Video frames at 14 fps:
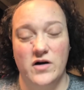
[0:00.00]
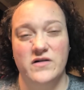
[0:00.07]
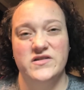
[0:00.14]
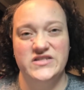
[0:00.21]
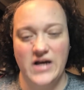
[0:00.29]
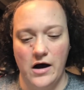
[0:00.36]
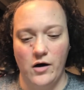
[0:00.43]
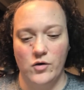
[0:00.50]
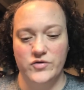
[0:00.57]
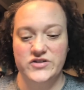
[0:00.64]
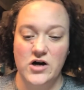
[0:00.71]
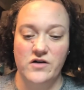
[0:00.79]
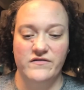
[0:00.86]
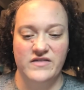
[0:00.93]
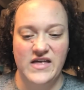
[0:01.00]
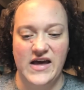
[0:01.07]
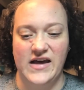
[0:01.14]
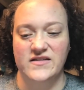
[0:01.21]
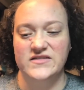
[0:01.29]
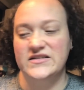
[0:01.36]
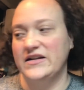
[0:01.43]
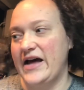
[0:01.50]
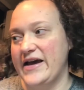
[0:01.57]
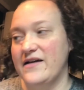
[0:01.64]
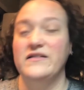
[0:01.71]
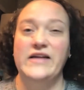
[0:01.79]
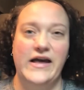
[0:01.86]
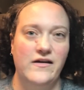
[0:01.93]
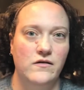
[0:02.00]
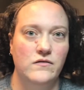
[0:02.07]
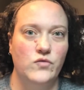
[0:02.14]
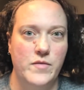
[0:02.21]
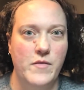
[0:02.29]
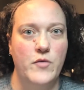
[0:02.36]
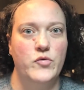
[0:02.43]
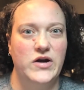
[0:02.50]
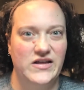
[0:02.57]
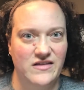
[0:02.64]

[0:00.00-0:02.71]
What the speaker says: So certain things like remembering